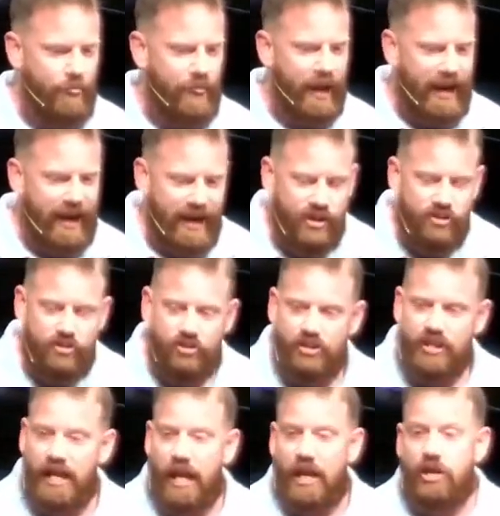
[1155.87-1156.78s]
Each
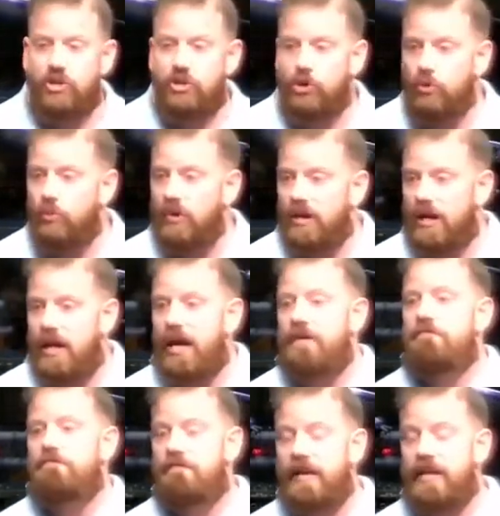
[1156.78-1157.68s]
day, you and I
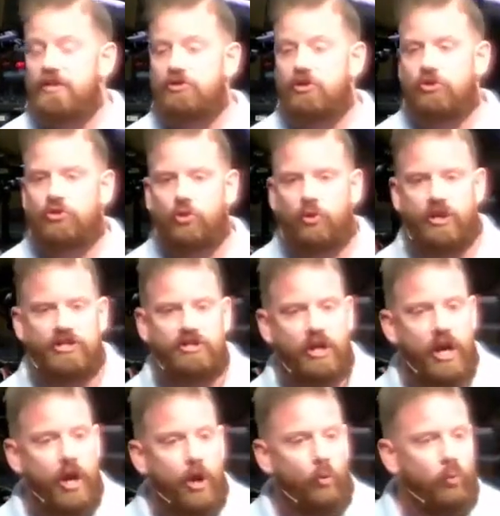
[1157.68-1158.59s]
face a choice.
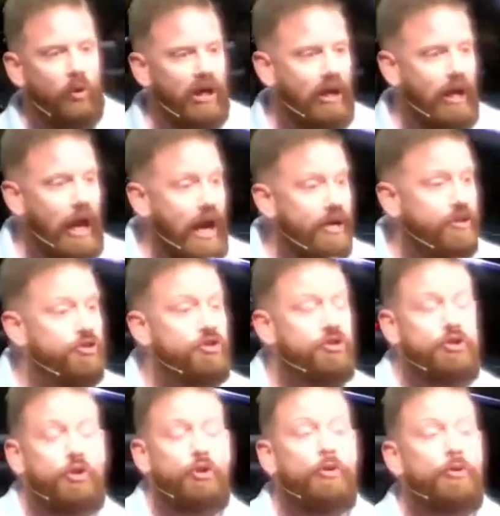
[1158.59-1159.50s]
Will I
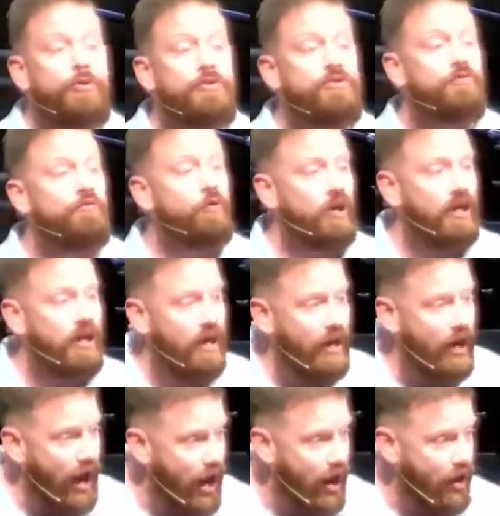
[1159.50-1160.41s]
choose for
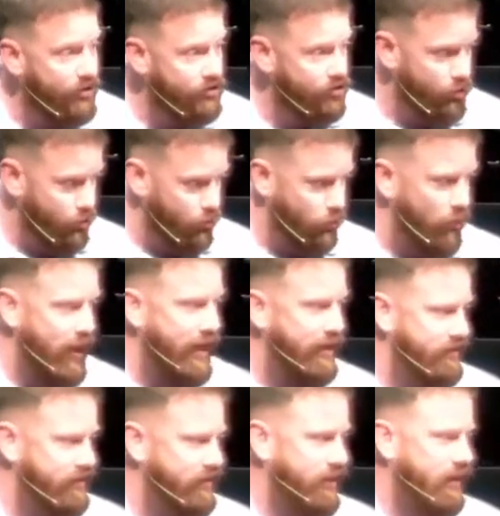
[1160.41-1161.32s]
God to
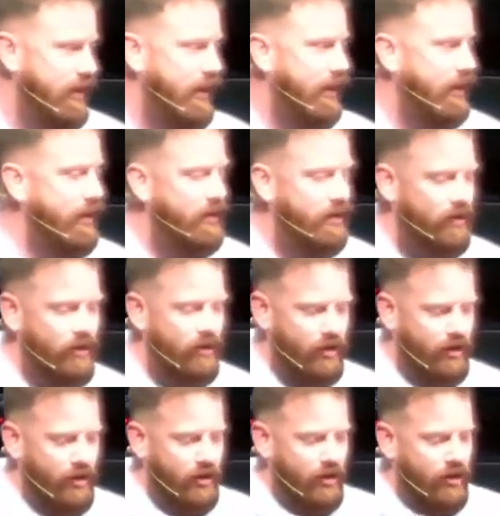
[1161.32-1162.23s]
reign today,
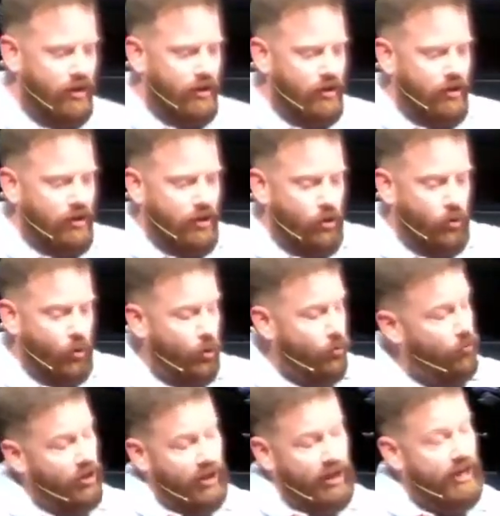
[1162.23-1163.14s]
or
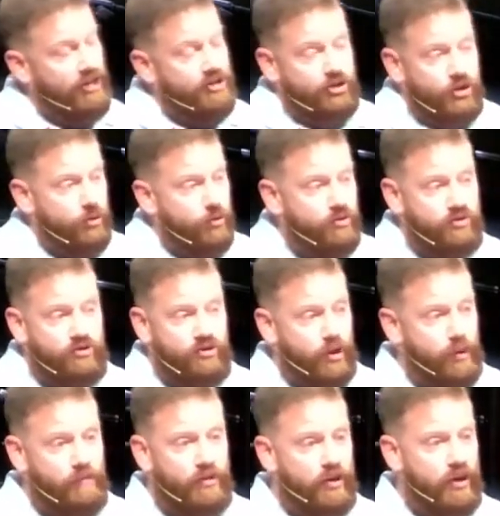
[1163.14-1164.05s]
will I choose
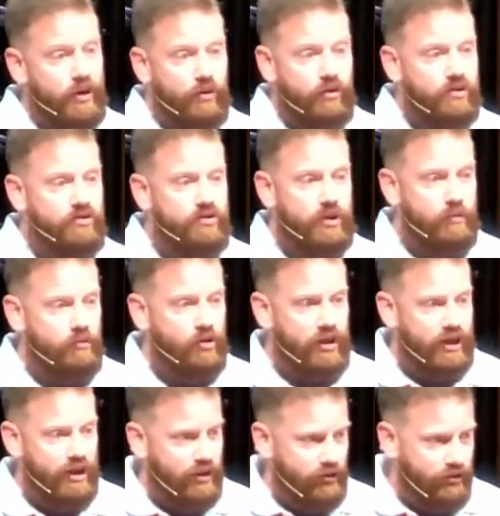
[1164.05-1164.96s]
something or
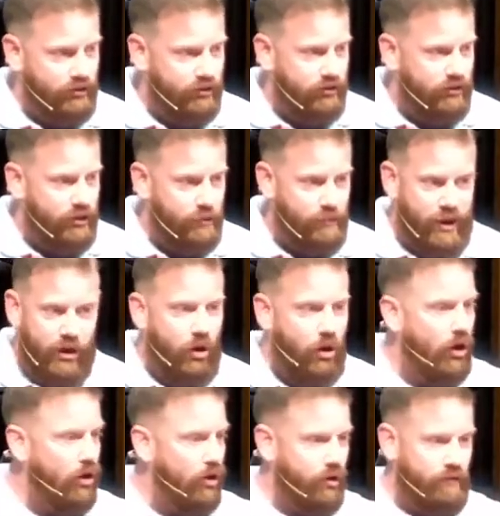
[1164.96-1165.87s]
someone else to make
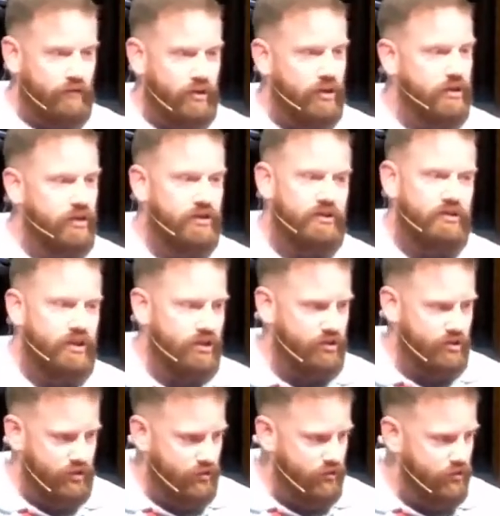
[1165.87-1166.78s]
all of the
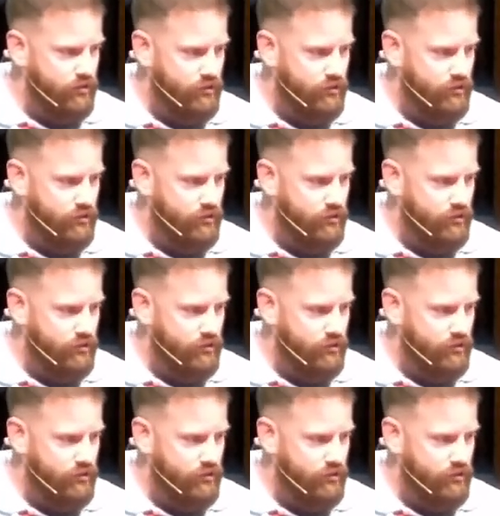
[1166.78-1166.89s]
decisions?